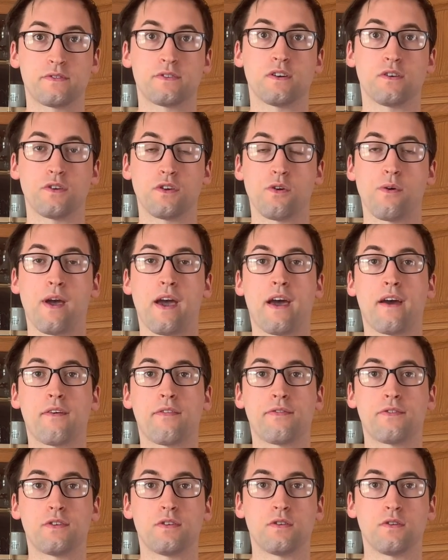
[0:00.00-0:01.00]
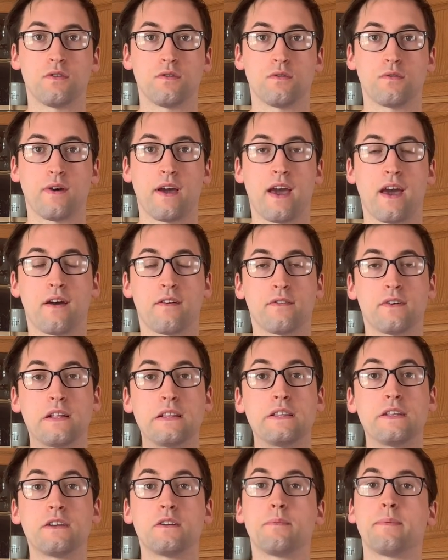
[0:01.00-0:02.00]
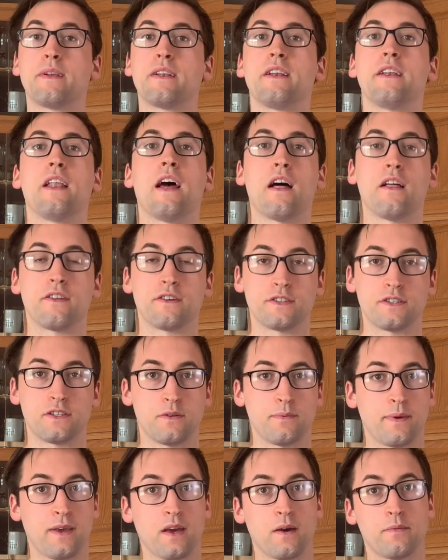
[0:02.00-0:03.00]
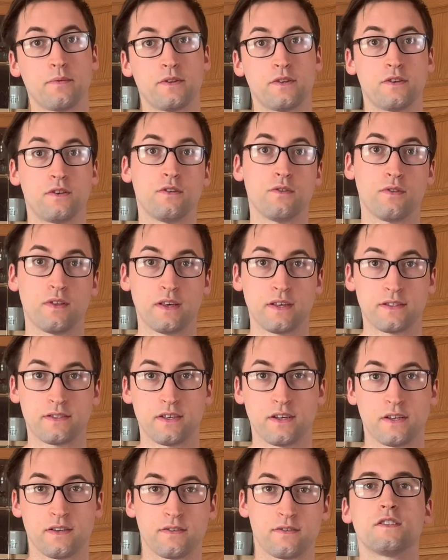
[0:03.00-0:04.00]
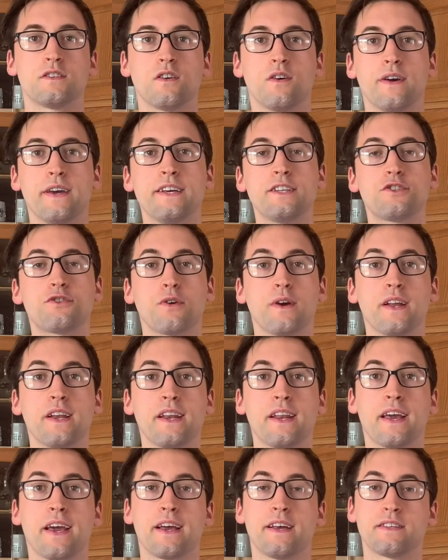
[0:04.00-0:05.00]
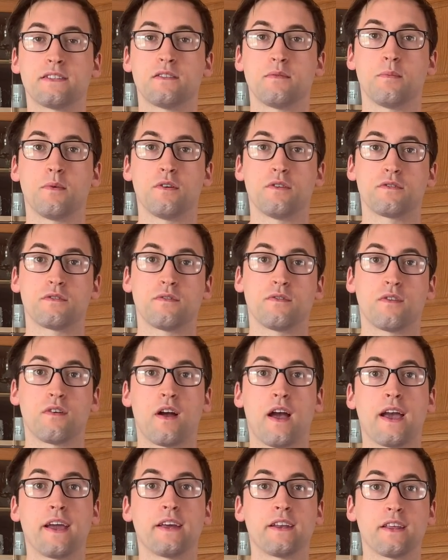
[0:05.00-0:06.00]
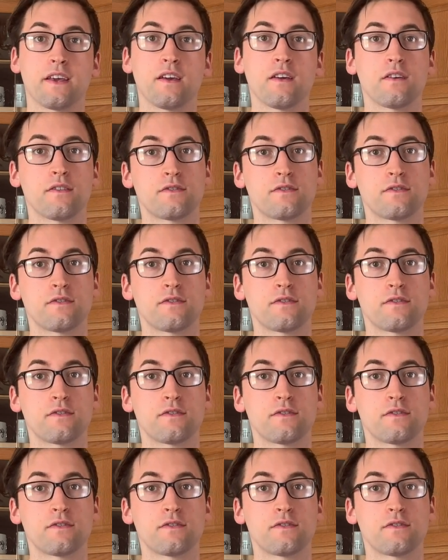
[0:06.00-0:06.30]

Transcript: So you have to have a little bit of knowledge to be able to do these things. So HIIT training has the most variety.